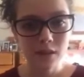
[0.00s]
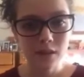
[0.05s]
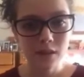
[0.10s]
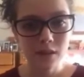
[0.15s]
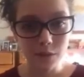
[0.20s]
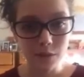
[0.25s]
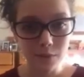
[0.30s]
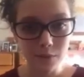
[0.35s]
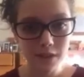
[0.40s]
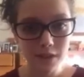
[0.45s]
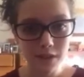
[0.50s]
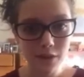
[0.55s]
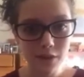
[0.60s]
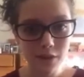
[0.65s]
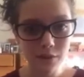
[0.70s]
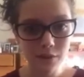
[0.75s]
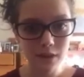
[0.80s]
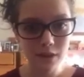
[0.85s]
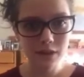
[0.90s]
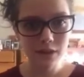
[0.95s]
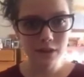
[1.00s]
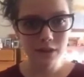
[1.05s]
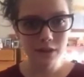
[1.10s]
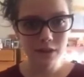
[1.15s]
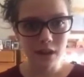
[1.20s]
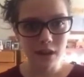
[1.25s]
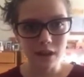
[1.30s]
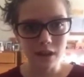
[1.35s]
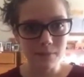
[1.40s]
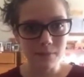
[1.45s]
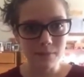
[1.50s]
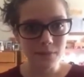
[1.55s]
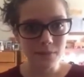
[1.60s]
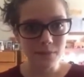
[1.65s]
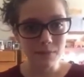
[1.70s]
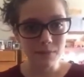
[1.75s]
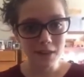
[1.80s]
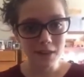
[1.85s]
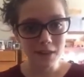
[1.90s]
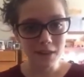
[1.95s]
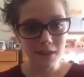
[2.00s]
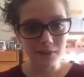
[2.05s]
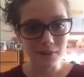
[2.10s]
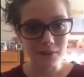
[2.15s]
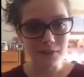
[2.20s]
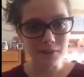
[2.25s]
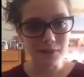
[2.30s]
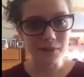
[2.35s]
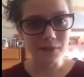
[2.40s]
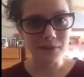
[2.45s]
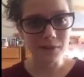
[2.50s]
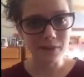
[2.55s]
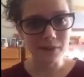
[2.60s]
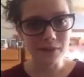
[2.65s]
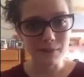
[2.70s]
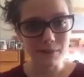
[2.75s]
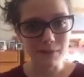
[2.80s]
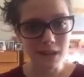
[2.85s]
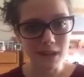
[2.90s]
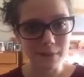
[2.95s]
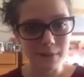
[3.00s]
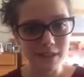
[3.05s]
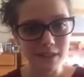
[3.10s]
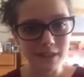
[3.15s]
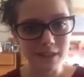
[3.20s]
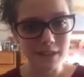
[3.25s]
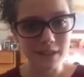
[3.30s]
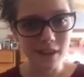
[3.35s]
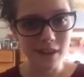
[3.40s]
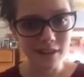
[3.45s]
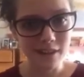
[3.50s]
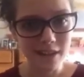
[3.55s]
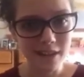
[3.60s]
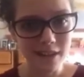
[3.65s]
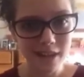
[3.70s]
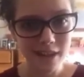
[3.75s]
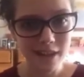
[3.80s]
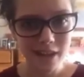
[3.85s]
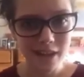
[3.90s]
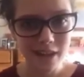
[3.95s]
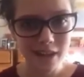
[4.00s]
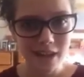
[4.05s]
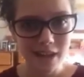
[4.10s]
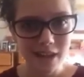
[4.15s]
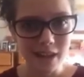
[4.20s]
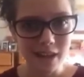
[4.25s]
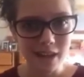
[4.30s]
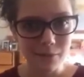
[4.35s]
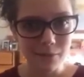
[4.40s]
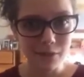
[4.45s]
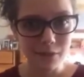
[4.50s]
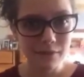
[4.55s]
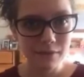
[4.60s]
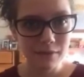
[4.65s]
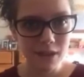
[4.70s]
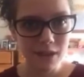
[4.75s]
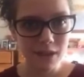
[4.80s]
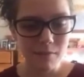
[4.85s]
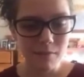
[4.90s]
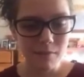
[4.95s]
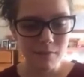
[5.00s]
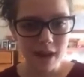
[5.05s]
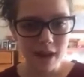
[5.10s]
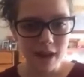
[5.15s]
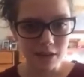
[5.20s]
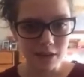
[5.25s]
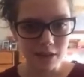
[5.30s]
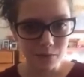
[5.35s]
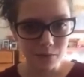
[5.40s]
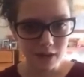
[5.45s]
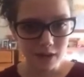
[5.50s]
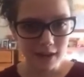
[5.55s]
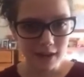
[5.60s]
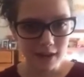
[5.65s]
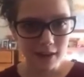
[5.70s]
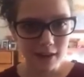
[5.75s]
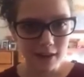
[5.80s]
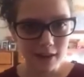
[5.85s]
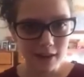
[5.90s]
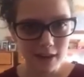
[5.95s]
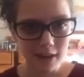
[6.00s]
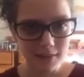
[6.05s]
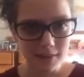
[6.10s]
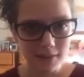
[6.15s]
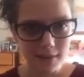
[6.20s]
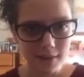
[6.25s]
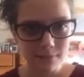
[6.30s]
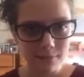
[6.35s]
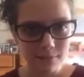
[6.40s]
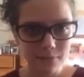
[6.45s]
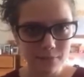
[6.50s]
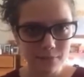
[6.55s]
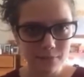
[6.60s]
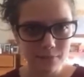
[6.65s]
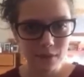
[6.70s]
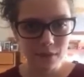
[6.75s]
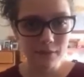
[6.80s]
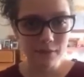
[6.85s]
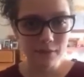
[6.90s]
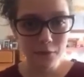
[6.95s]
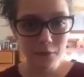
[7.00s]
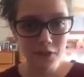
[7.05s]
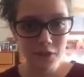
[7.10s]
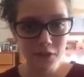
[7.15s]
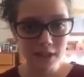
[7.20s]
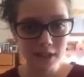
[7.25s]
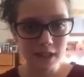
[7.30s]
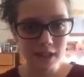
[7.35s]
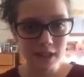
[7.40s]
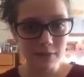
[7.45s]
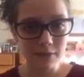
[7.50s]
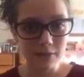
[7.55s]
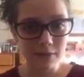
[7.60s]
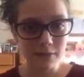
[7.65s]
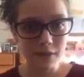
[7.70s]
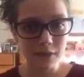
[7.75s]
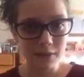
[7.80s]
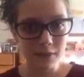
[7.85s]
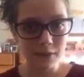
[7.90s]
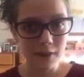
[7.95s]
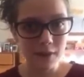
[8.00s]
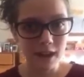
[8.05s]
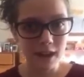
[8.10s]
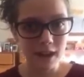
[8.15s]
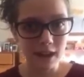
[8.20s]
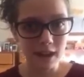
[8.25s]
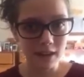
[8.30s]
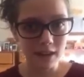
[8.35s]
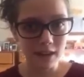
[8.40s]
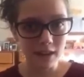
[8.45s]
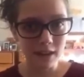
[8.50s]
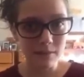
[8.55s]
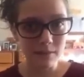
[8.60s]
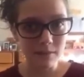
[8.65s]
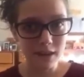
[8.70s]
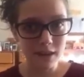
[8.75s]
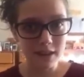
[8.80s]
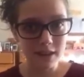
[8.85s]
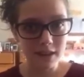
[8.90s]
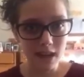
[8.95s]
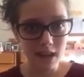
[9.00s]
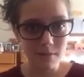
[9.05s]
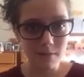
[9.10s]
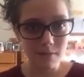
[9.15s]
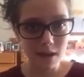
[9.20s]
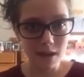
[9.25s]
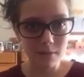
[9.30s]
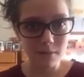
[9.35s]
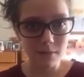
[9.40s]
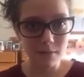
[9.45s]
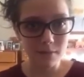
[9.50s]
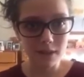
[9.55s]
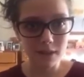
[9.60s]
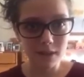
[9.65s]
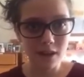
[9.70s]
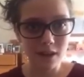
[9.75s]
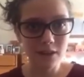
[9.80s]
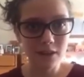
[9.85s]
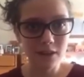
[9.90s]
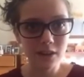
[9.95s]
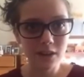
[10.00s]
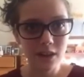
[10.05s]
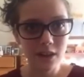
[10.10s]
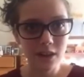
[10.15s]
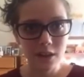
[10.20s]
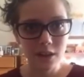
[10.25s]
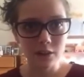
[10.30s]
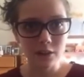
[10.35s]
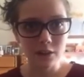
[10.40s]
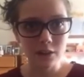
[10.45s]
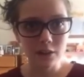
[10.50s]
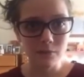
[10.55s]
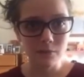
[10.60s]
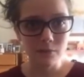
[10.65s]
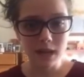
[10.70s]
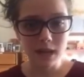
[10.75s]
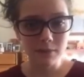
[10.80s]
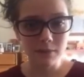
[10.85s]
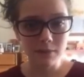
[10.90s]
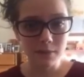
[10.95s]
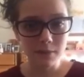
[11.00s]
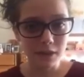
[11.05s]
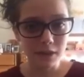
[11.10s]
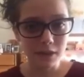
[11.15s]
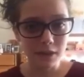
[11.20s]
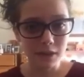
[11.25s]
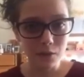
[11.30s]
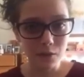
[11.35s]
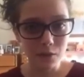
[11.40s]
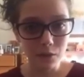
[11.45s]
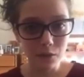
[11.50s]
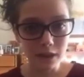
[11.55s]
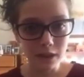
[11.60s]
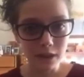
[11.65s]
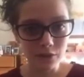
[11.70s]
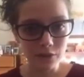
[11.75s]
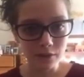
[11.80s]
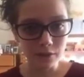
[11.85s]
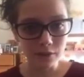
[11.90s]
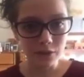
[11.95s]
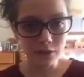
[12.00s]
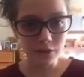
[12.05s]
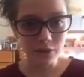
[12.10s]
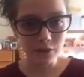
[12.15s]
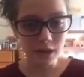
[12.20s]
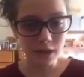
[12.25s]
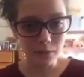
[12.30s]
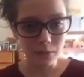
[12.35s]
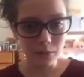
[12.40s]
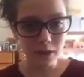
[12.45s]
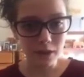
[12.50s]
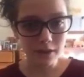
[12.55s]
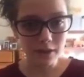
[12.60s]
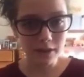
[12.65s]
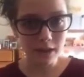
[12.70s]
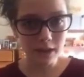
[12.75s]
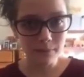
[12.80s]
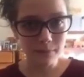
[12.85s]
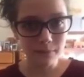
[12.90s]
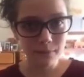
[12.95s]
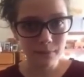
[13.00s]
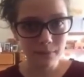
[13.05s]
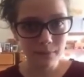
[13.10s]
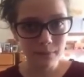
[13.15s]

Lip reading: So I want to go to medical school to become a doctor, and I would love to come back to work in Garrett County. Unfortunately, if there is fracking, then by the time I am a doctor, there may be no clean drinking water there.